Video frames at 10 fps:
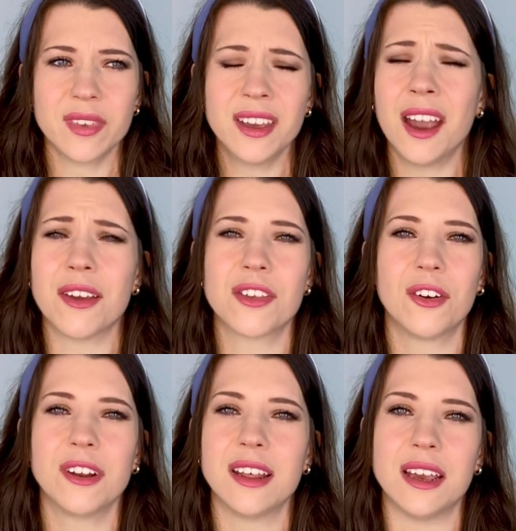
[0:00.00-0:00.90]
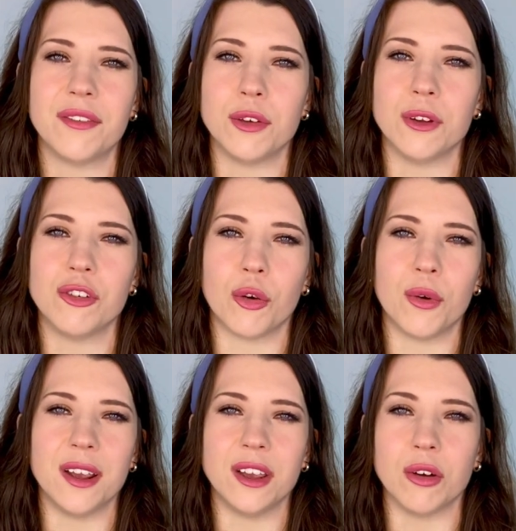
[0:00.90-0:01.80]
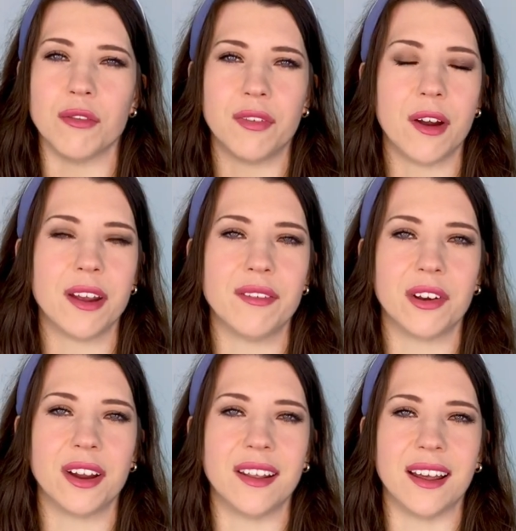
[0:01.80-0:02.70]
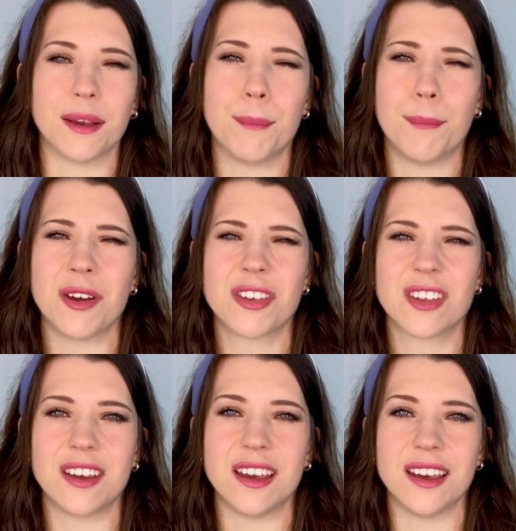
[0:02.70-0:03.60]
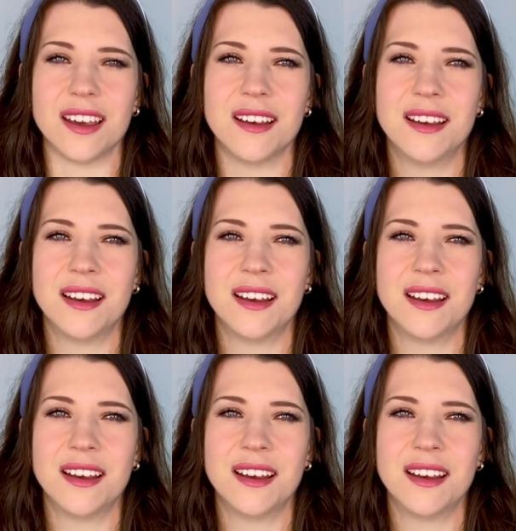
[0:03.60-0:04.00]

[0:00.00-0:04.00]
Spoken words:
yeah, certainly if you enjoy your very, very like musky,